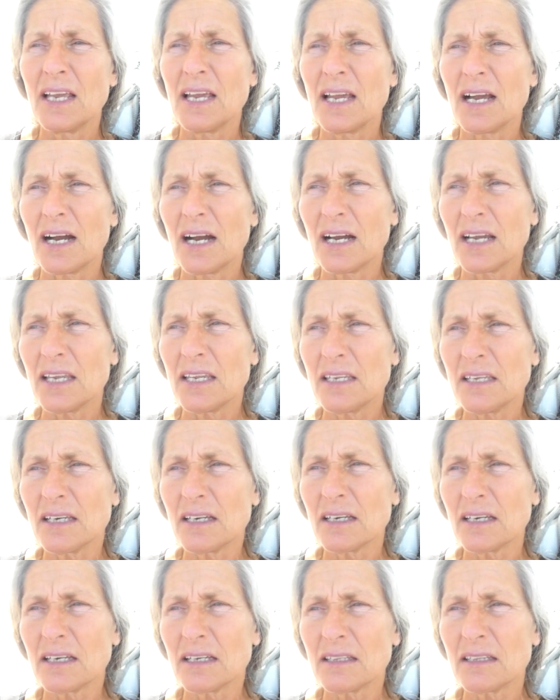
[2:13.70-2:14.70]

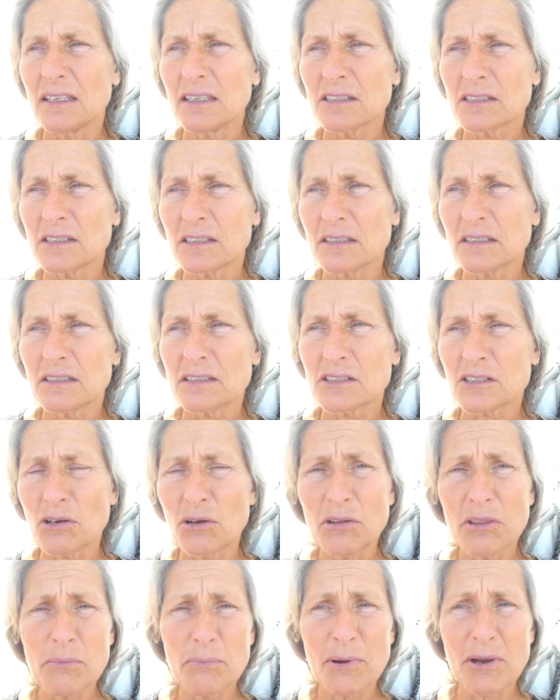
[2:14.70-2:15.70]
I
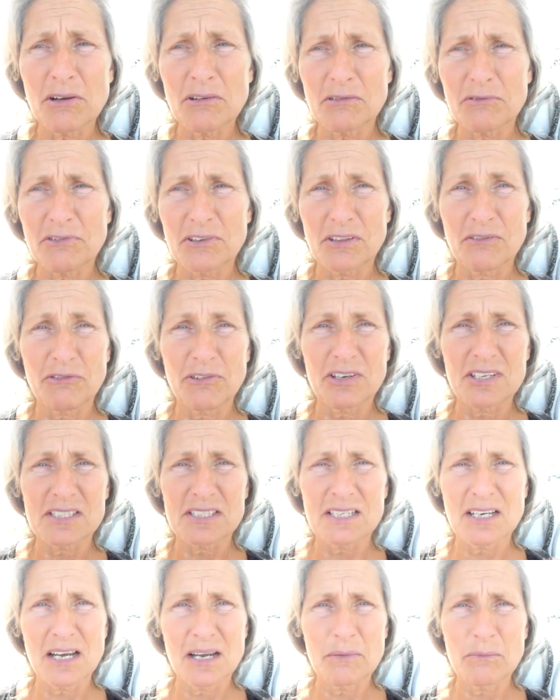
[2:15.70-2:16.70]
saw the boat for the
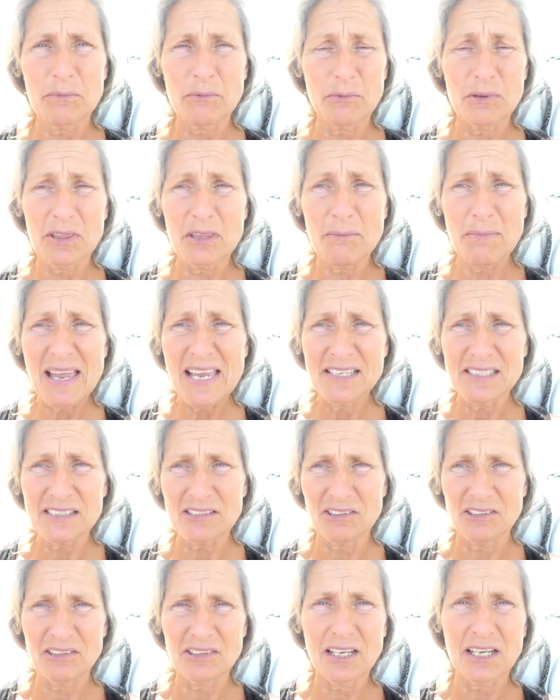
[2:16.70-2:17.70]
first time with the
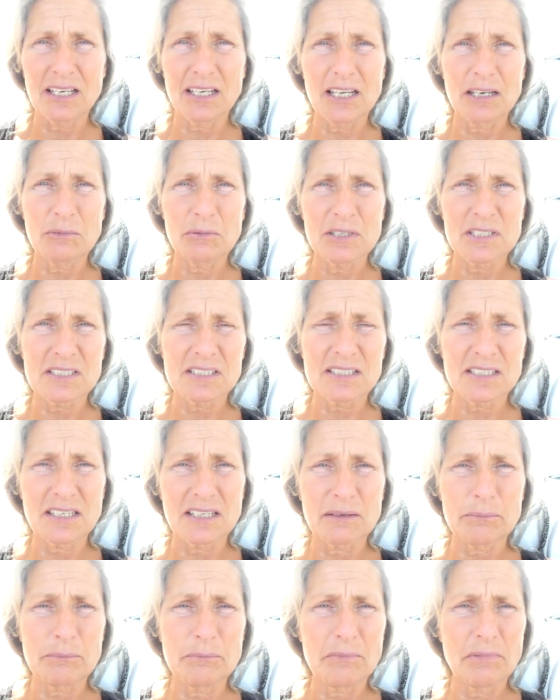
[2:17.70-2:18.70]
mast on, and it was
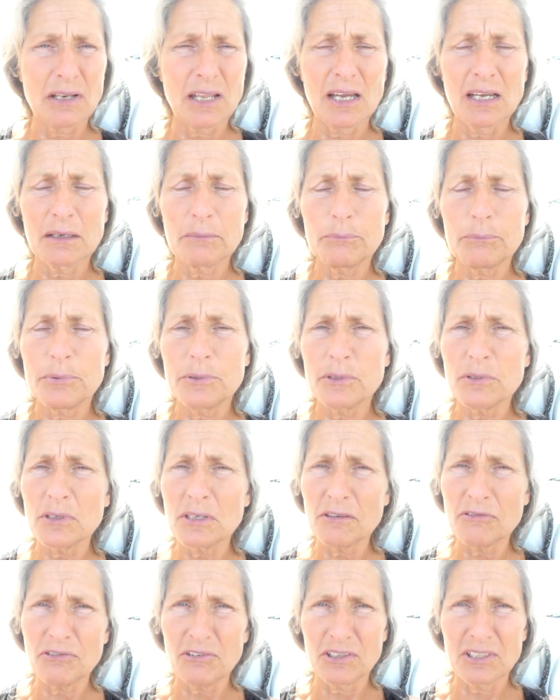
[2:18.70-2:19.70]
lying
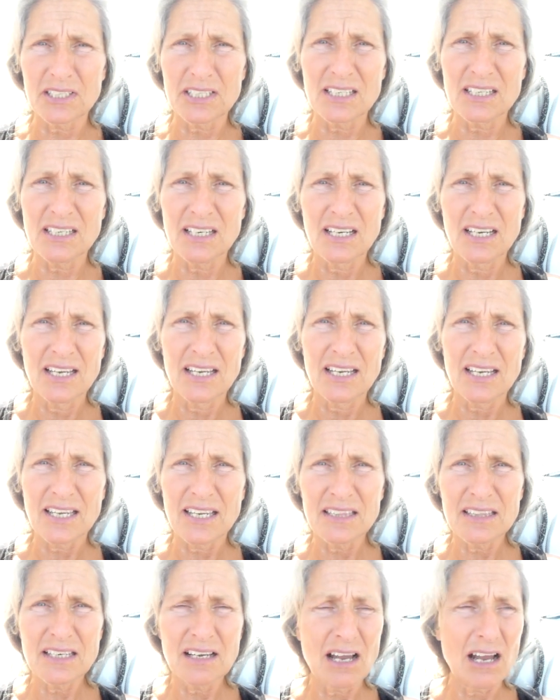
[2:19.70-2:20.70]
beautifully
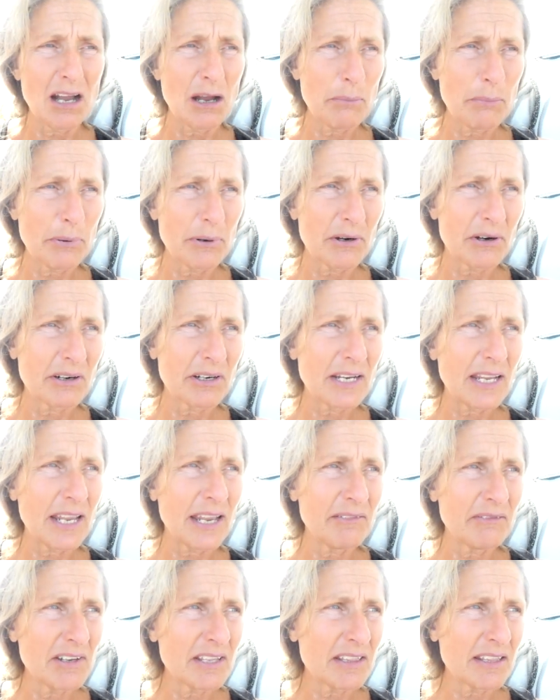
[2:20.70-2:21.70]
in the harbor,
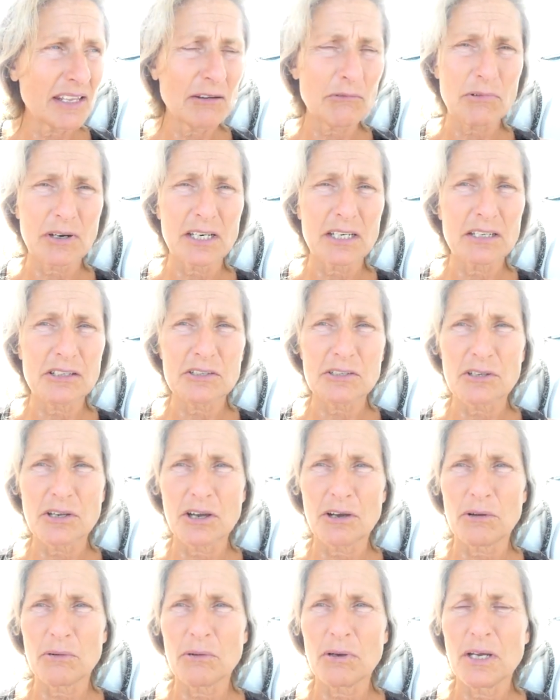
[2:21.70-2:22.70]
everything ready to
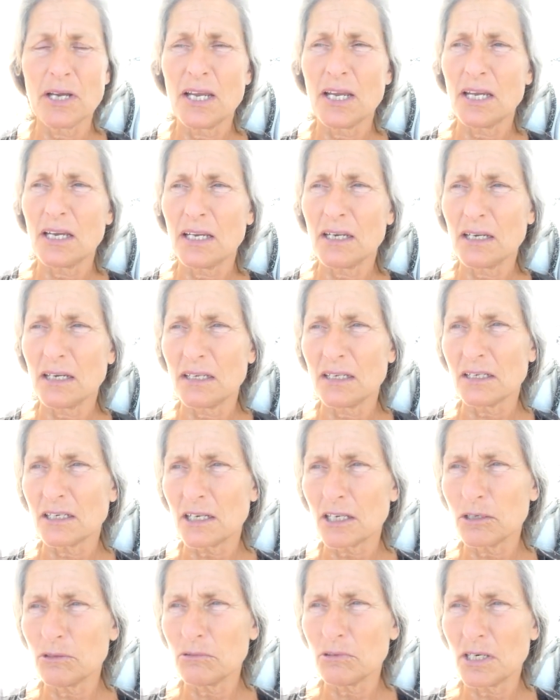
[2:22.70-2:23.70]
go,
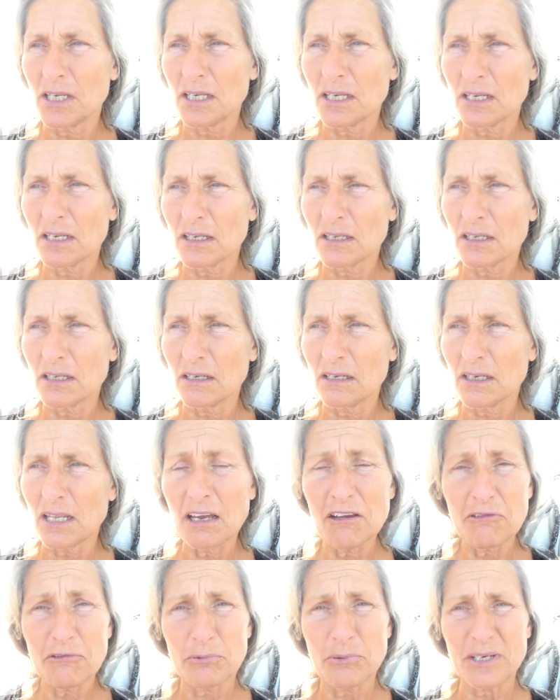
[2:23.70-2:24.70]
including
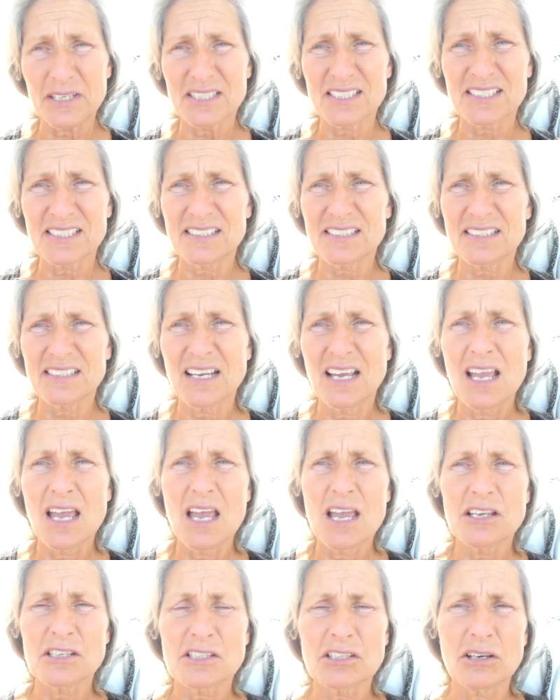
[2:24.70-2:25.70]
life vests.
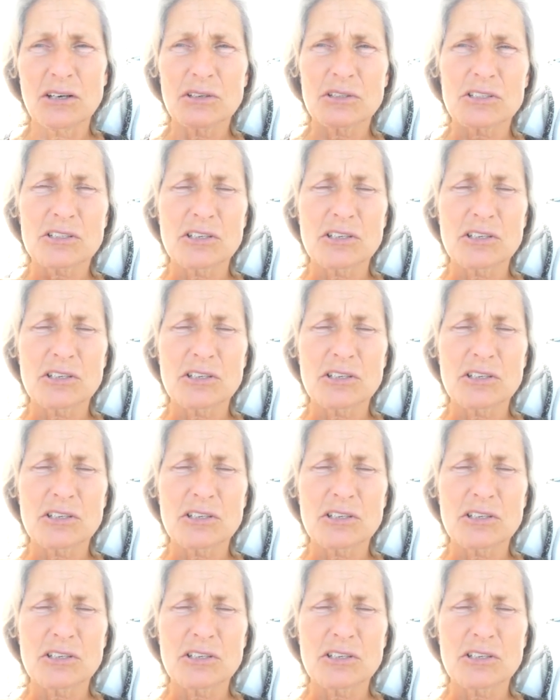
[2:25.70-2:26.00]
So